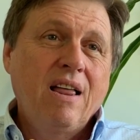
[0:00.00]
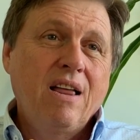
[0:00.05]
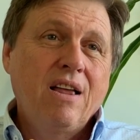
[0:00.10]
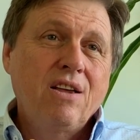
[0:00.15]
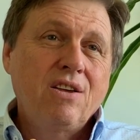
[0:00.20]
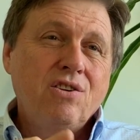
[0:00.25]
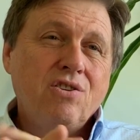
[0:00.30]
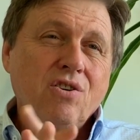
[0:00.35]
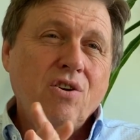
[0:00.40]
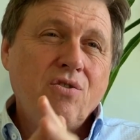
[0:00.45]

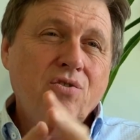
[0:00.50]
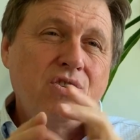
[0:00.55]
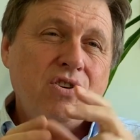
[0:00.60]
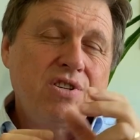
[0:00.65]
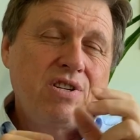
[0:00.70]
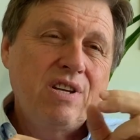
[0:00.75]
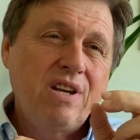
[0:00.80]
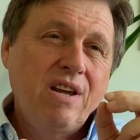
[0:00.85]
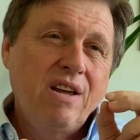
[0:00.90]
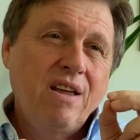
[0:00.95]
so to
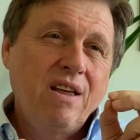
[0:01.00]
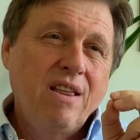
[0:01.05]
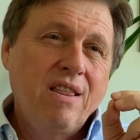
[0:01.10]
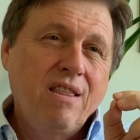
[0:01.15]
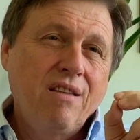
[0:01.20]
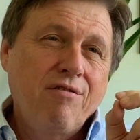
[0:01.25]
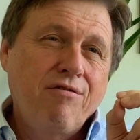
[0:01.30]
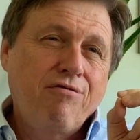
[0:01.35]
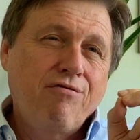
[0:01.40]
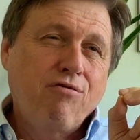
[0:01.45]
see
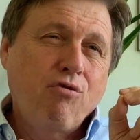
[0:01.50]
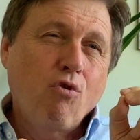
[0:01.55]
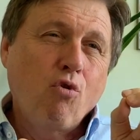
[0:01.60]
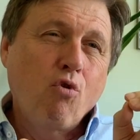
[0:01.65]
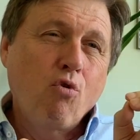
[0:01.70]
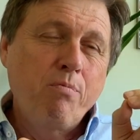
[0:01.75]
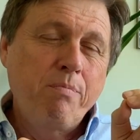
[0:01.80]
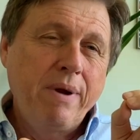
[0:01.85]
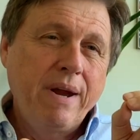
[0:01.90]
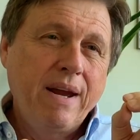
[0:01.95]
the
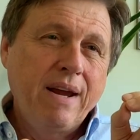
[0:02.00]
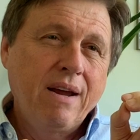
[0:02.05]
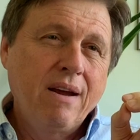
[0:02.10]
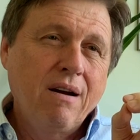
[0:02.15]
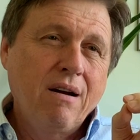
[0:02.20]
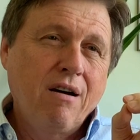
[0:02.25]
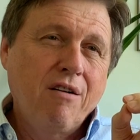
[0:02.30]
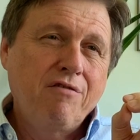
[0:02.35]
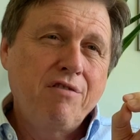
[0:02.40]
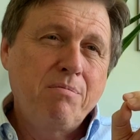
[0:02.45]
forming
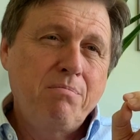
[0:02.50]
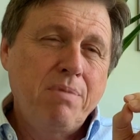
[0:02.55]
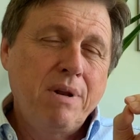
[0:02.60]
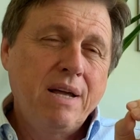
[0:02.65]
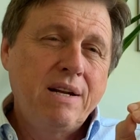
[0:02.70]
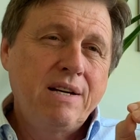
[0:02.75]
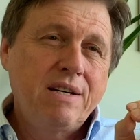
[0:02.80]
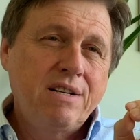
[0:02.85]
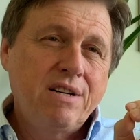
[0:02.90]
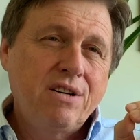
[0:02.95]
of a
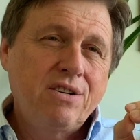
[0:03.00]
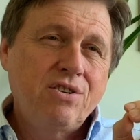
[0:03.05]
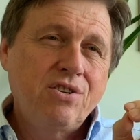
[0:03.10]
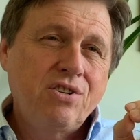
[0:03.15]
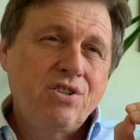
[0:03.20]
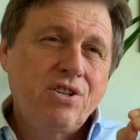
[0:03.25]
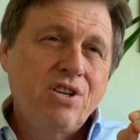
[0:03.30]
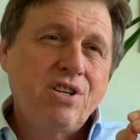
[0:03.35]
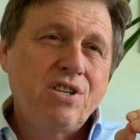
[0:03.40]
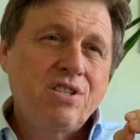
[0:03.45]
planetary
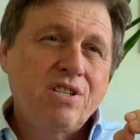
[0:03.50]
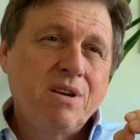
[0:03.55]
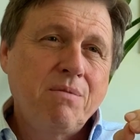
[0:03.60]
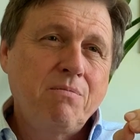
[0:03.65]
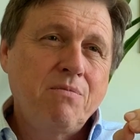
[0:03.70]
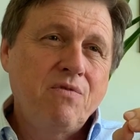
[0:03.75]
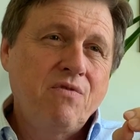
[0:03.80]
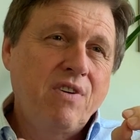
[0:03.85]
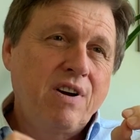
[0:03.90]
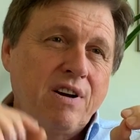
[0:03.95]

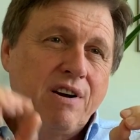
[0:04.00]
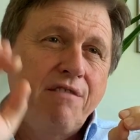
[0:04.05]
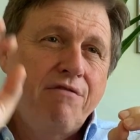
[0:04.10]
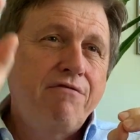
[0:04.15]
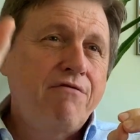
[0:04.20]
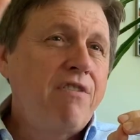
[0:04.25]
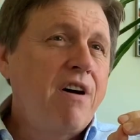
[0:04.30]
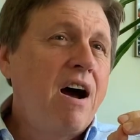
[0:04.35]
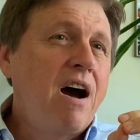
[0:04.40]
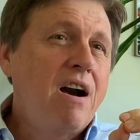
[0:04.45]
system very
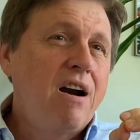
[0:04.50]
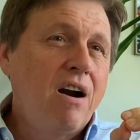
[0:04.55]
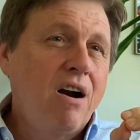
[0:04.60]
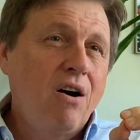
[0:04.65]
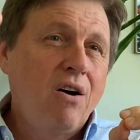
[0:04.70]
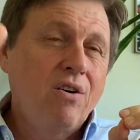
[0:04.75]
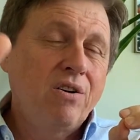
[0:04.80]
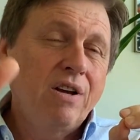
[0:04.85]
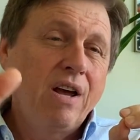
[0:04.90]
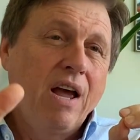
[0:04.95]
far
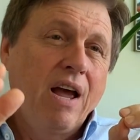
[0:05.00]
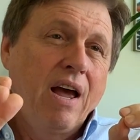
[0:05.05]
out.